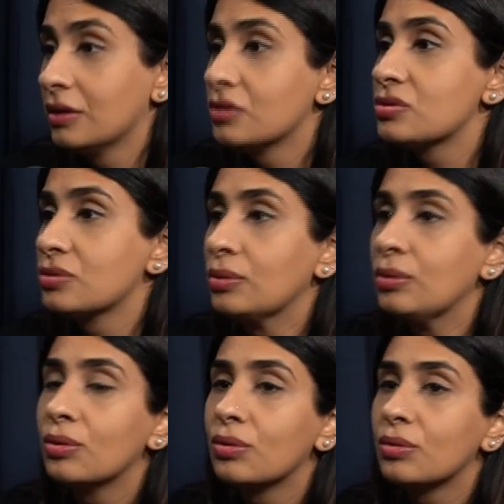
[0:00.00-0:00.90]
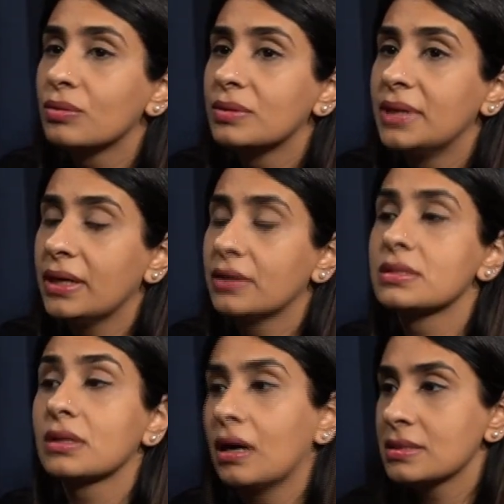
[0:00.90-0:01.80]
So there is
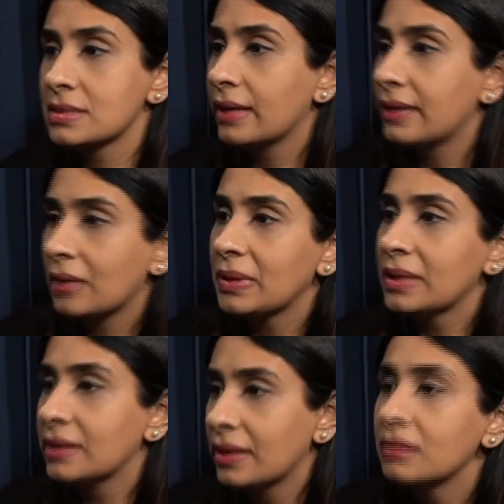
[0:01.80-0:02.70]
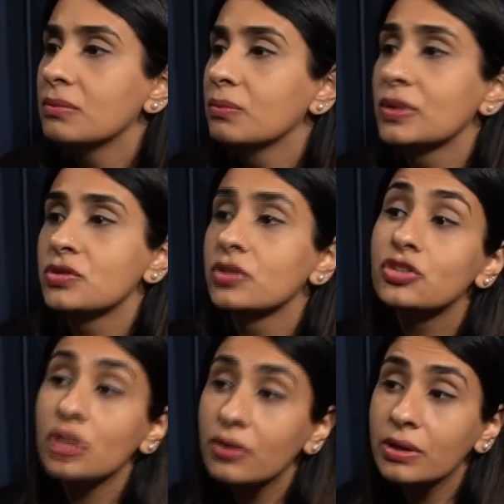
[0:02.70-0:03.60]
a class dynamic there, which the
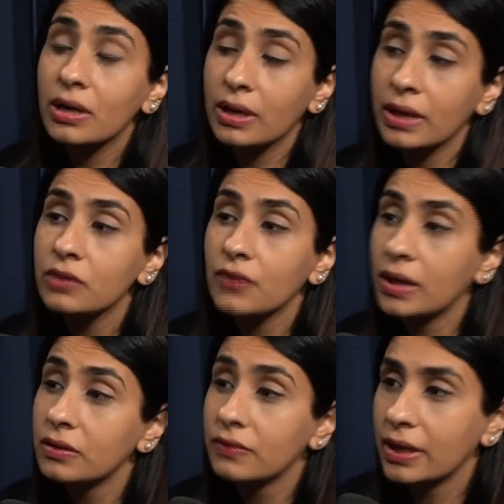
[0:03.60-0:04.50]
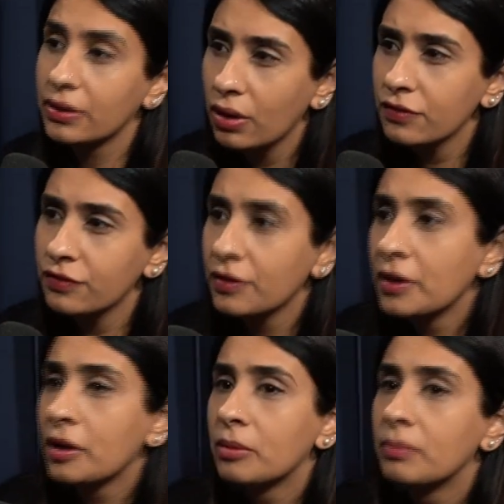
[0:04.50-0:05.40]
children are kind of unaware of.
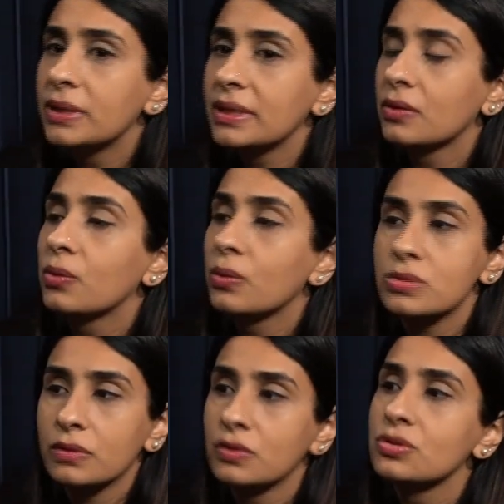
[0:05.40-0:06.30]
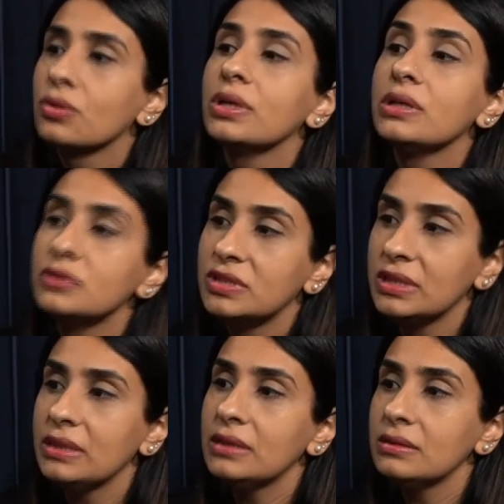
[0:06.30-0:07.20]
But in the course of the story, you
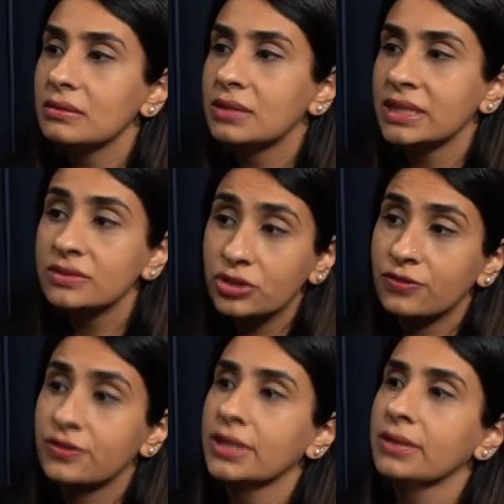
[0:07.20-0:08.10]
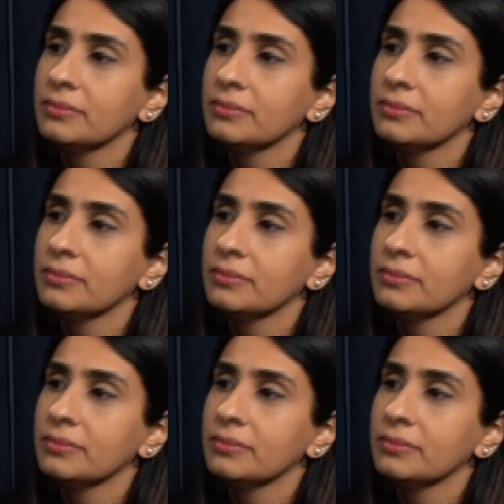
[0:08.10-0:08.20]
see things shifting